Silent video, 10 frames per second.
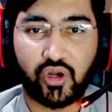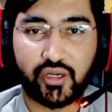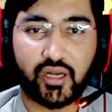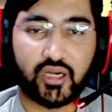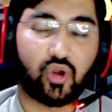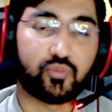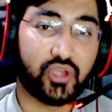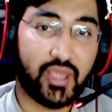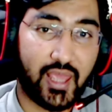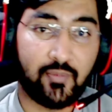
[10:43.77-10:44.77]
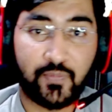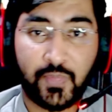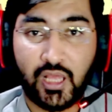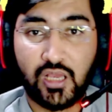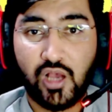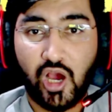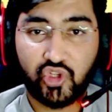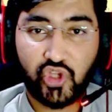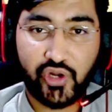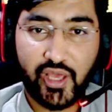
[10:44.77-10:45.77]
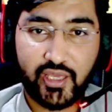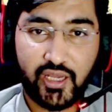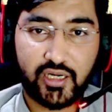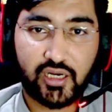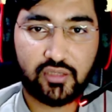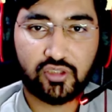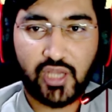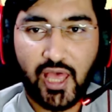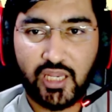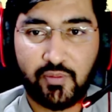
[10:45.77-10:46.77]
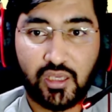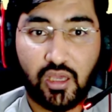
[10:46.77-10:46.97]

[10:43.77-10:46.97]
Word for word: character of the game. Another rare character, and the dynamic.